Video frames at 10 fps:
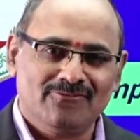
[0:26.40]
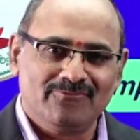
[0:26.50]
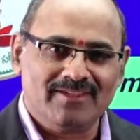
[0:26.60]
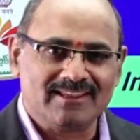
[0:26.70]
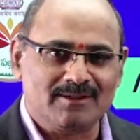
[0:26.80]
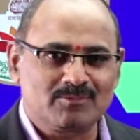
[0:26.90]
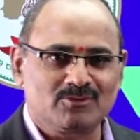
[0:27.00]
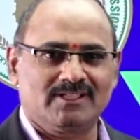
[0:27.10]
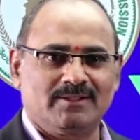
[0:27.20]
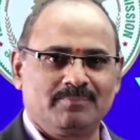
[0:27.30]
welcome
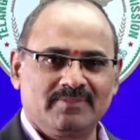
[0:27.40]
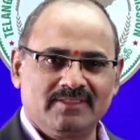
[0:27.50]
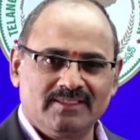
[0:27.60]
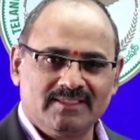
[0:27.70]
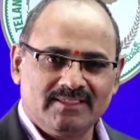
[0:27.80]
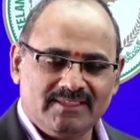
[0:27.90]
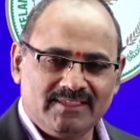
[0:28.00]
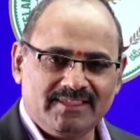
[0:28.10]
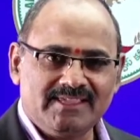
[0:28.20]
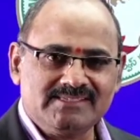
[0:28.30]
to the
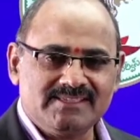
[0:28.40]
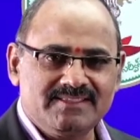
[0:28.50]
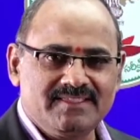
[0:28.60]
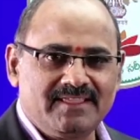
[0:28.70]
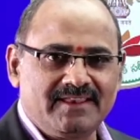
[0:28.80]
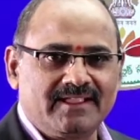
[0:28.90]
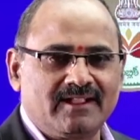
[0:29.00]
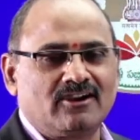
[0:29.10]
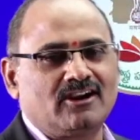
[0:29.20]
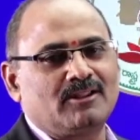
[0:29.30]
ACE Engineering
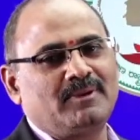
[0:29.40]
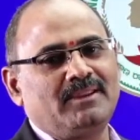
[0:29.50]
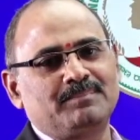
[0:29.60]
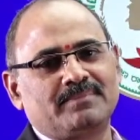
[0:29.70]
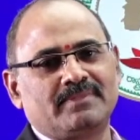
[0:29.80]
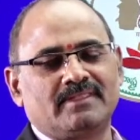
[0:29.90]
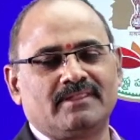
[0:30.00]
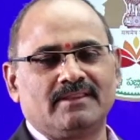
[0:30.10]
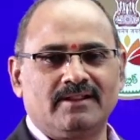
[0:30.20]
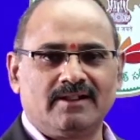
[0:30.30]
Academy
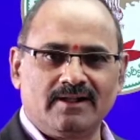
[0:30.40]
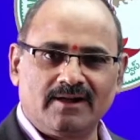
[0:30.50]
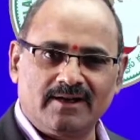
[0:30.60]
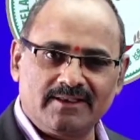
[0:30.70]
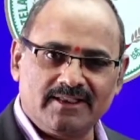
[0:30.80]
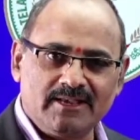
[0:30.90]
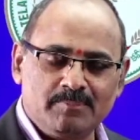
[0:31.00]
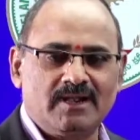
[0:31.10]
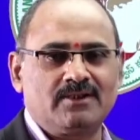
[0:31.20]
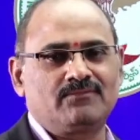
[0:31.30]
online
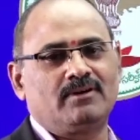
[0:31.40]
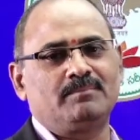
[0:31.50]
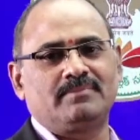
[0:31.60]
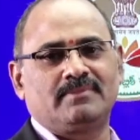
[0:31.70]
platform.